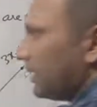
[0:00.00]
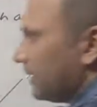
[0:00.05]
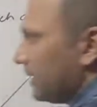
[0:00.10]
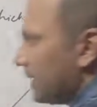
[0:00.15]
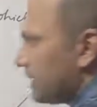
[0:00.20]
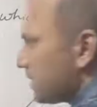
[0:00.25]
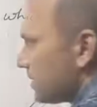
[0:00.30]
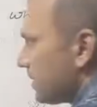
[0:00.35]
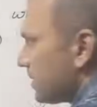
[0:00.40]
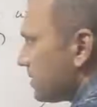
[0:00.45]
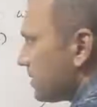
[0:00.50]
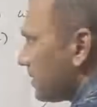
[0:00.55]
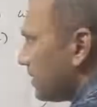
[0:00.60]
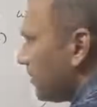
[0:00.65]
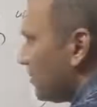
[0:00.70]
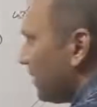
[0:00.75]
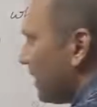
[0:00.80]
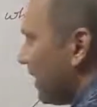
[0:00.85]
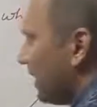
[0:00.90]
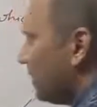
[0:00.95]
a distance of
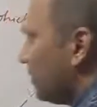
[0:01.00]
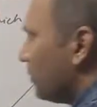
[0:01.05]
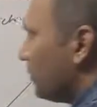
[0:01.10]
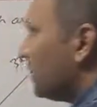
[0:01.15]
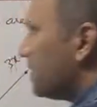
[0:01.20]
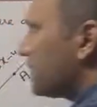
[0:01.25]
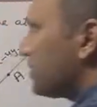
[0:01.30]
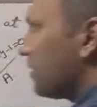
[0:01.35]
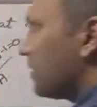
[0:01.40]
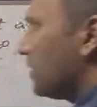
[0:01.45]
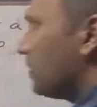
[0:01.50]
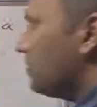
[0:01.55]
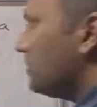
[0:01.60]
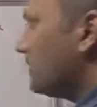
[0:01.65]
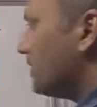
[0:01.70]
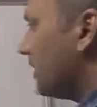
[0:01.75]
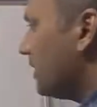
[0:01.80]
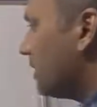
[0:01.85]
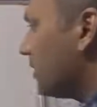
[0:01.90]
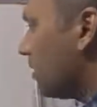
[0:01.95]
5 units from
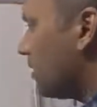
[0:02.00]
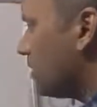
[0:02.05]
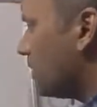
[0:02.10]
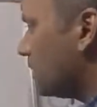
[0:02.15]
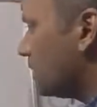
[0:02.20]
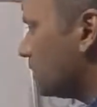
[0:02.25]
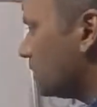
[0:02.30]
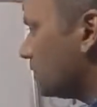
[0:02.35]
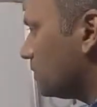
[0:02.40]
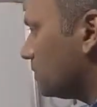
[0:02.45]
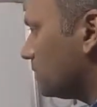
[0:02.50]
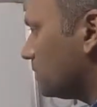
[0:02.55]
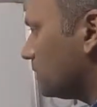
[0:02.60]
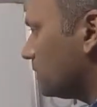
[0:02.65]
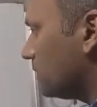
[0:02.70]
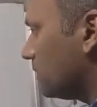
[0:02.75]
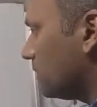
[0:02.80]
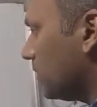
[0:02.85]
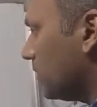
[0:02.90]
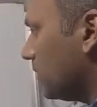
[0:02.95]
3, 2.
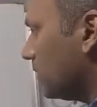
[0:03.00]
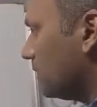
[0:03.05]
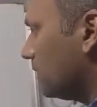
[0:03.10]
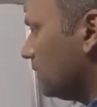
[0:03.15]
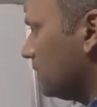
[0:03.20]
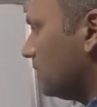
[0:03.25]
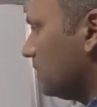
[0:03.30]
Okay.